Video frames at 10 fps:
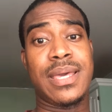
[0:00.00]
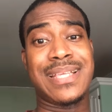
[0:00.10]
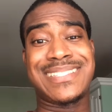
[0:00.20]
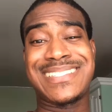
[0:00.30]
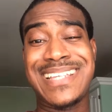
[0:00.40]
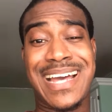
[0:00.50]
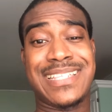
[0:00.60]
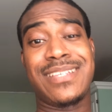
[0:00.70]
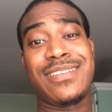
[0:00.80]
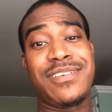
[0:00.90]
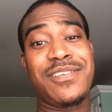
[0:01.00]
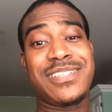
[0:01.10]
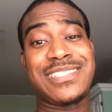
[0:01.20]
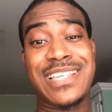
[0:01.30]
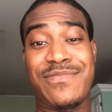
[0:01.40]
It's starting
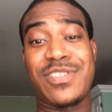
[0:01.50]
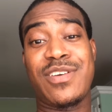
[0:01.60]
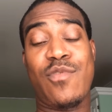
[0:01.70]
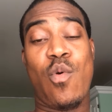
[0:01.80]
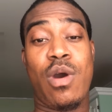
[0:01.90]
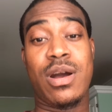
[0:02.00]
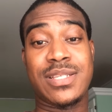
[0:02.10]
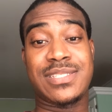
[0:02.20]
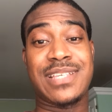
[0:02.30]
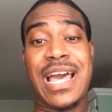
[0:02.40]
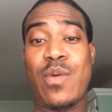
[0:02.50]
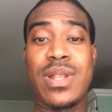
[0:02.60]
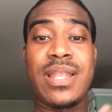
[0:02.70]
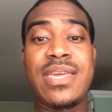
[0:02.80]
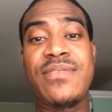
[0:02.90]
7th of August. I
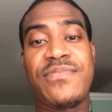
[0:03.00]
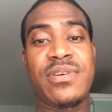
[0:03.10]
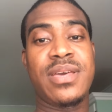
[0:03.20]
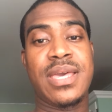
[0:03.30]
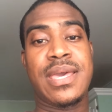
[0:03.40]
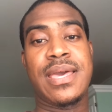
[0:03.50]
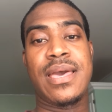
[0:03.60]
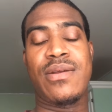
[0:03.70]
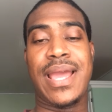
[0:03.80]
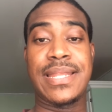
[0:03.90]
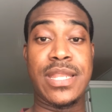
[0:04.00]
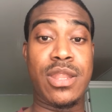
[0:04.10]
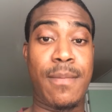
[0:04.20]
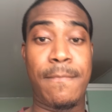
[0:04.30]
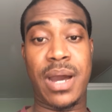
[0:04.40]
will leave right the
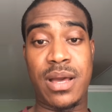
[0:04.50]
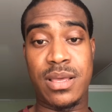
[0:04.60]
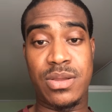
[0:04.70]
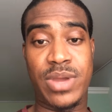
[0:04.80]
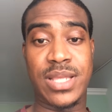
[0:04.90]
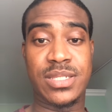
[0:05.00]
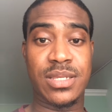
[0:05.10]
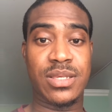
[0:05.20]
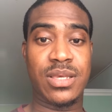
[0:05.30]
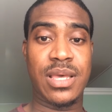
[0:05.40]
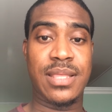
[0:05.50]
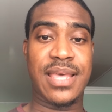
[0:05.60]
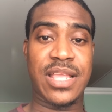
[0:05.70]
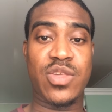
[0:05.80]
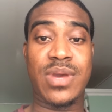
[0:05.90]
number right
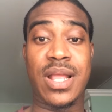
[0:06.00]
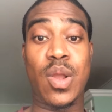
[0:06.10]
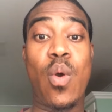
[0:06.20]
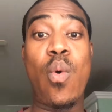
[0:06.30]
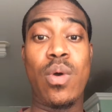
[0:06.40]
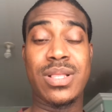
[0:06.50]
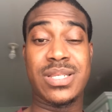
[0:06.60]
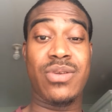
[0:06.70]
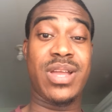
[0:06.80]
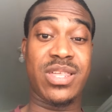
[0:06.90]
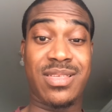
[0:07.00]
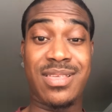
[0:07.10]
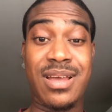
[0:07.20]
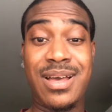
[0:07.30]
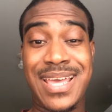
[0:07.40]
that you can call to
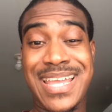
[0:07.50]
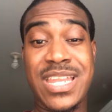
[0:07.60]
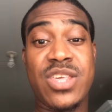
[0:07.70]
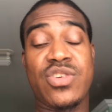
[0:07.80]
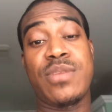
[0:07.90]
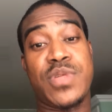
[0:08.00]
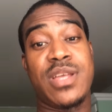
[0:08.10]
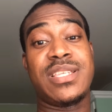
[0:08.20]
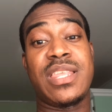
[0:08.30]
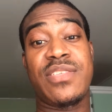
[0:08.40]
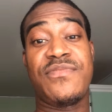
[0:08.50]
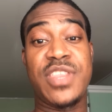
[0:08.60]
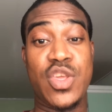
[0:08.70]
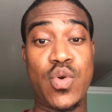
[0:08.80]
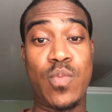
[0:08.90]
register in the description to this
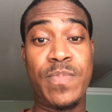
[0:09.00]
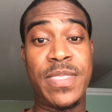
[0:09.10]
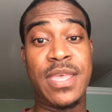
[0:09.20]
video.